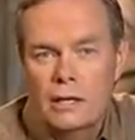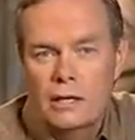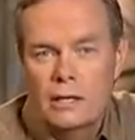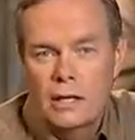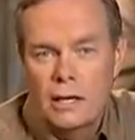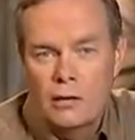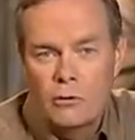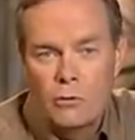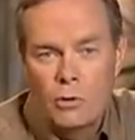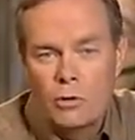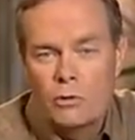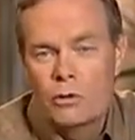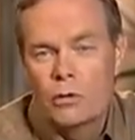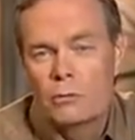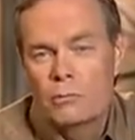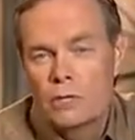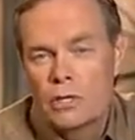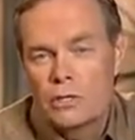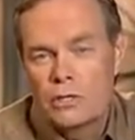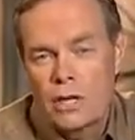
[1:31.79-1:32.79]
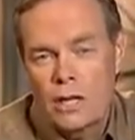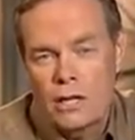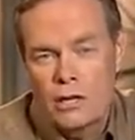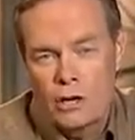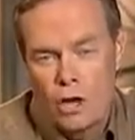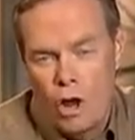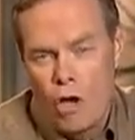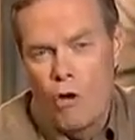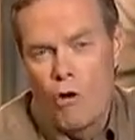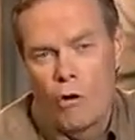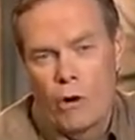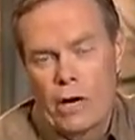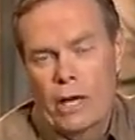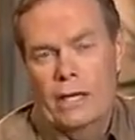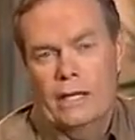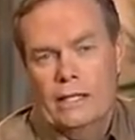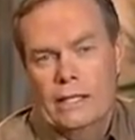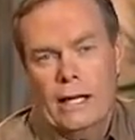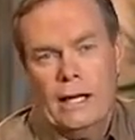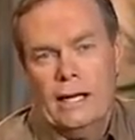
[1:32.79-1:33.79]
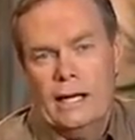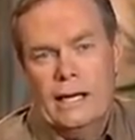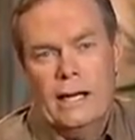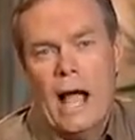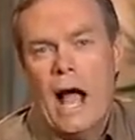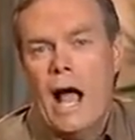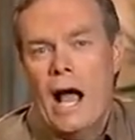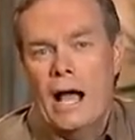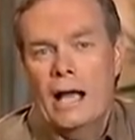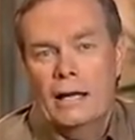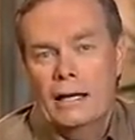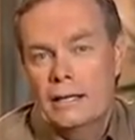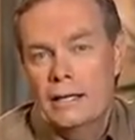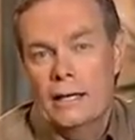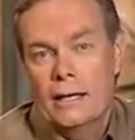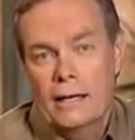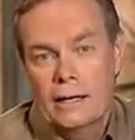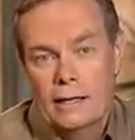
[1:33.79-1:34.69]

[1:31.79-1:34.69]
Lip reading: they're wanting them to say, "Glory to God."